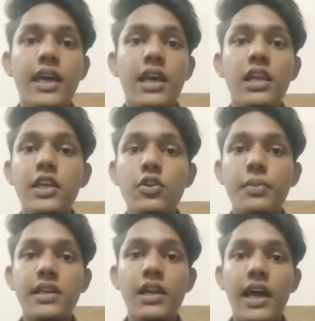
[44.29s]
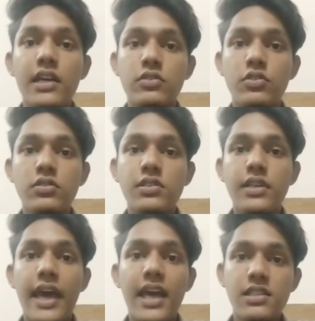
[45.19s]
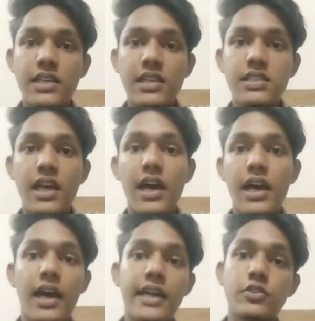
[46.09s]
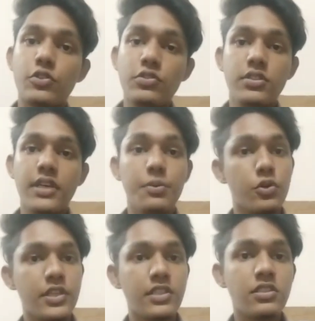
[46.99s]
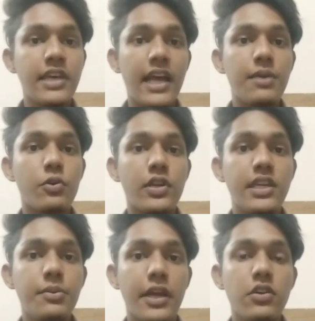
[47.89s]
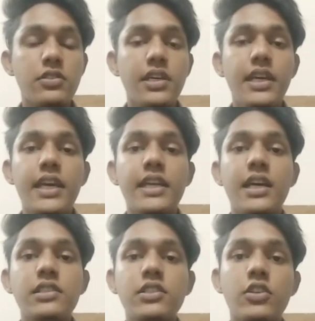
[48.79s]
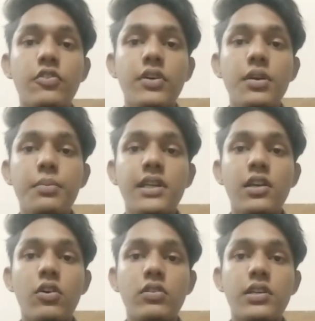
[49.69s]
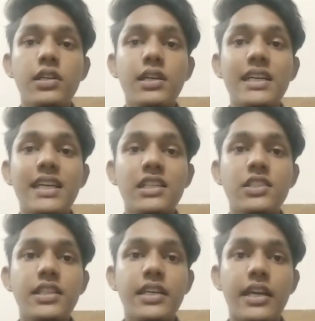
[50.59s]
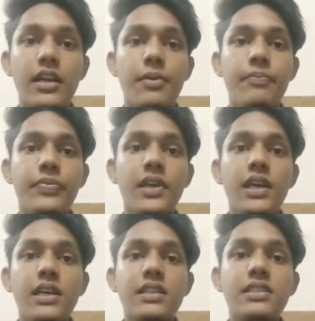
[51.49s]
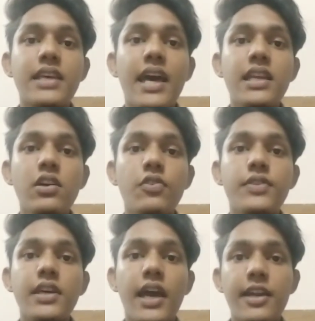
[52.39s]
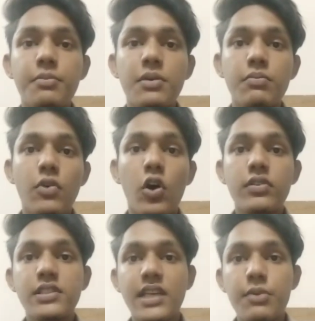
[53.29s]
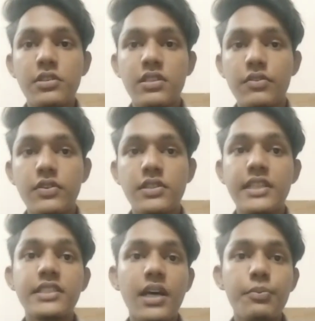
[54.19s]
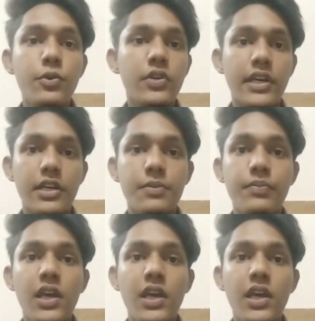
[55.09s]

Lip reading: A liquid metal ion source acts as ion source, in most cases gallium or indium ions. It consists of a metal-coated tungsten needle. The scanning of the ion beam over the sample surface is computer-aided.